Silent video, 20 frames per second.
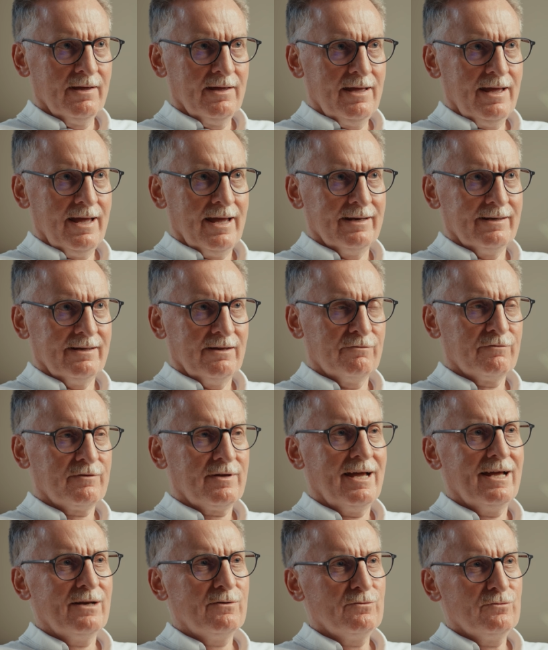And if
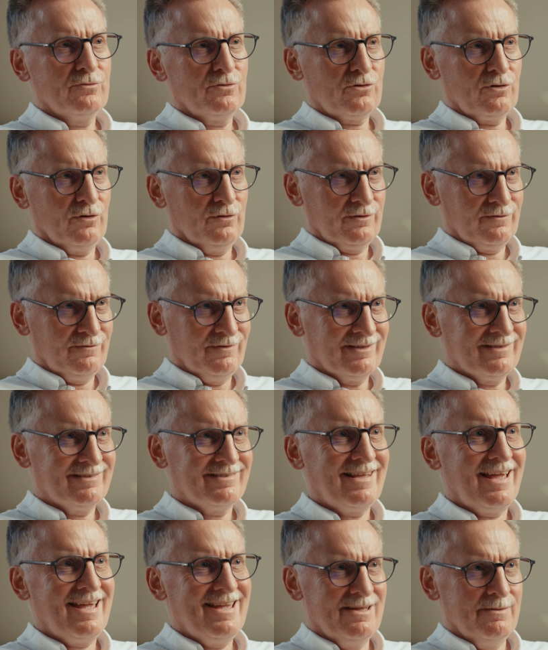CADU shows the
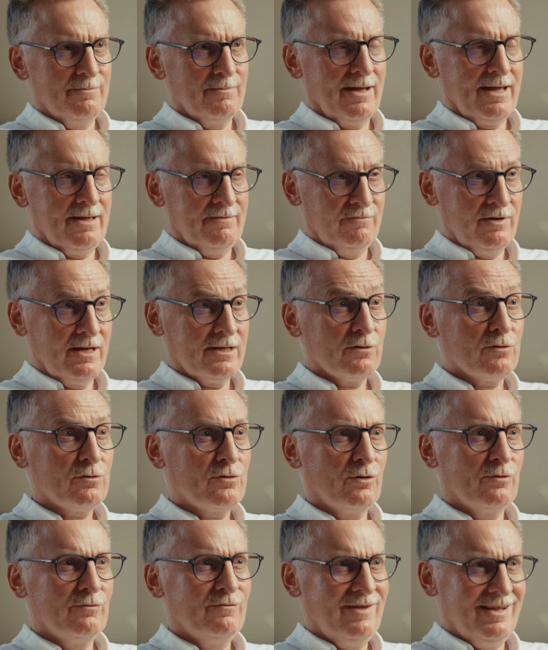same, I'm very
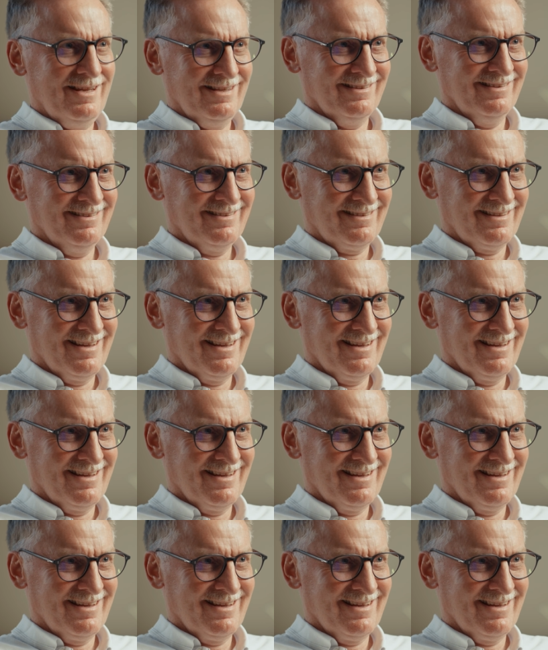convinced